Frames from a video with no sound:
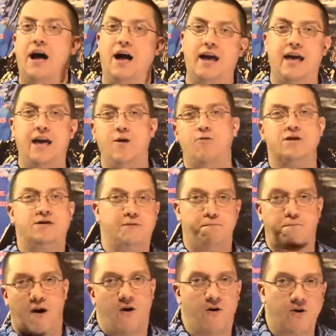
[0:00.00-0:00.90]
he was a
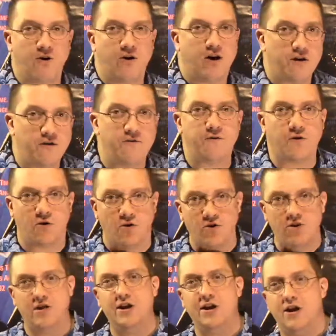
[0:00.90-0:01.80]
part of
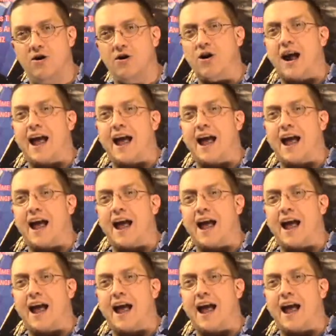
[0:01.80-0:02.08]
earlier,